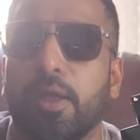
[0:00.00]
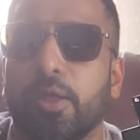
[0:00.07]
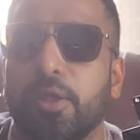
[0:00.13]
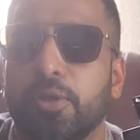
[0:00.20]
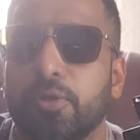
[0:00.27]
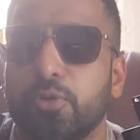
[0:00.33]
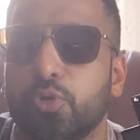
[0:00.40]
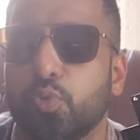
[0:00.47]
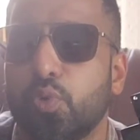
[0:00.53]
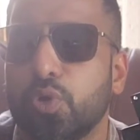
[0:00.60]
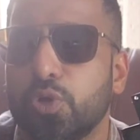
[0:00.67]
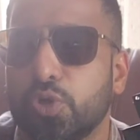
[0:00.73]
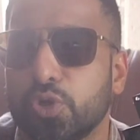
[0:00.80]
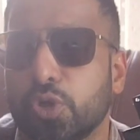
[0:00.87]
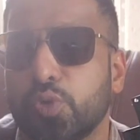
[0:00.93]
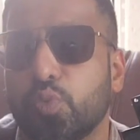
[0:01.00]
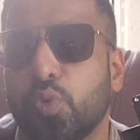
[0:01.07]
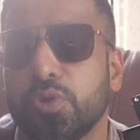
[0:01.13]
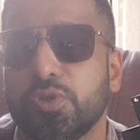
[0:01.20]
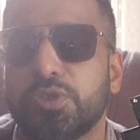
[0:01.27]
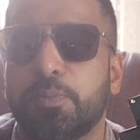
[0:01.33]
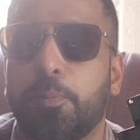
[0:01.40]
you do not
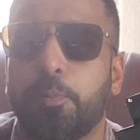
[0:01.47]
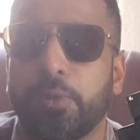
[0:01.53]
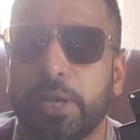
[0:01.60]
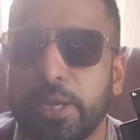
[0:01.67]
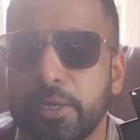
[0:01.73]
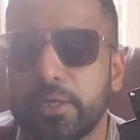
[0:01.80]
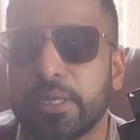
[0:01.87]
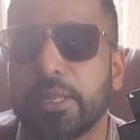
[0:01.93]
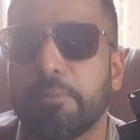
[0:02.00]
want to spray it